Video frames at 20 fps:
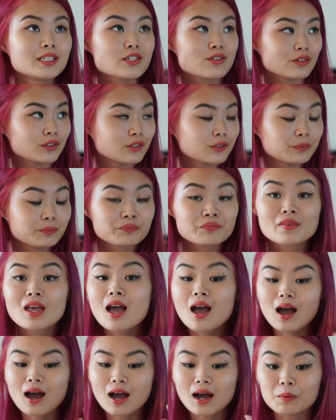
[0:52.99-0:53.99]
So
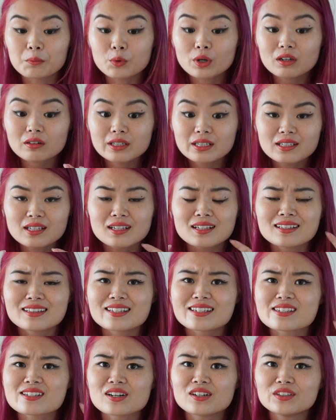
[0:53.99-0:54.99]
I'm wearing
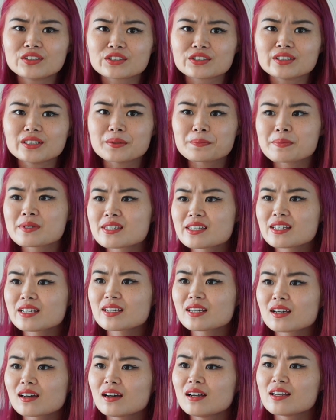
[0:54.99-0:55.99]
this color
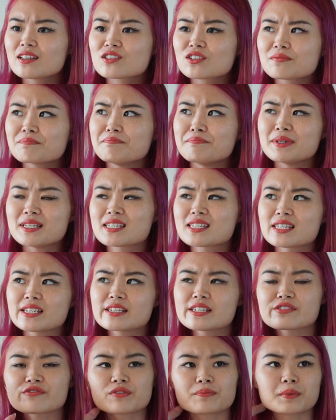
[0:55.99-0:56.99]
lipstick. It's
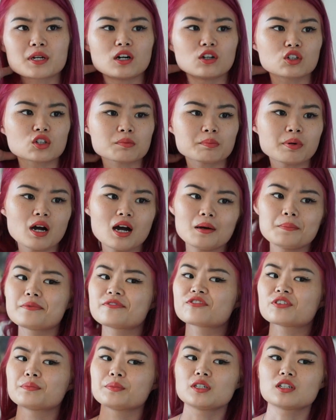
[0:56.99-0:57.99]
Mrs. from ColourPop
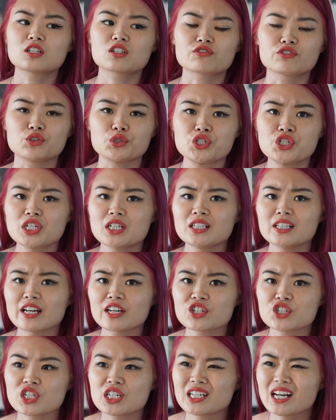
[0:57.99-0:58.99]
from the Karuchi
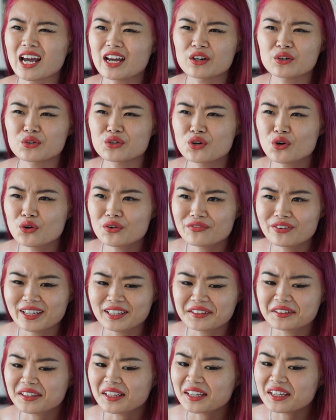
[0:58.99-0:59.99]
collection. I don't know if I
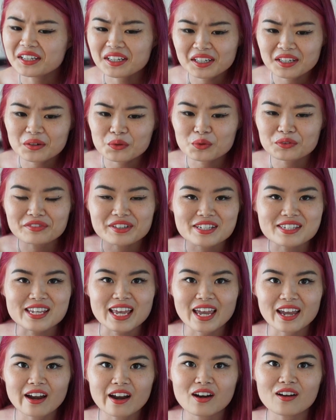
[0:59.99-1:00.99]
like it with this
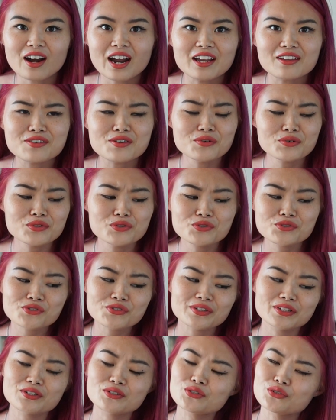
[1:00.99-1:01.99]
hair. I don't
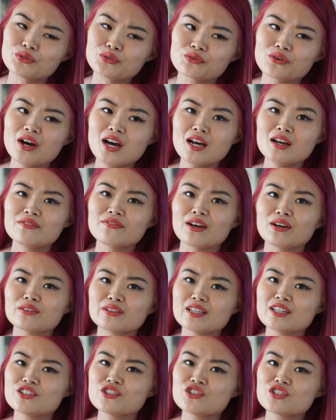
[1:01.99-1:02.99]
usually do
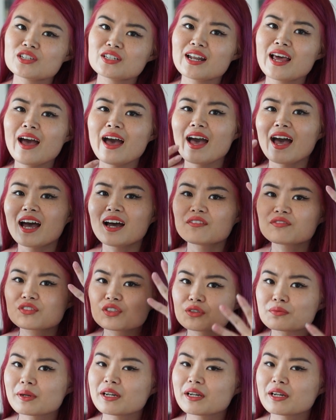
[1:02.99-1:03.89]
foundation after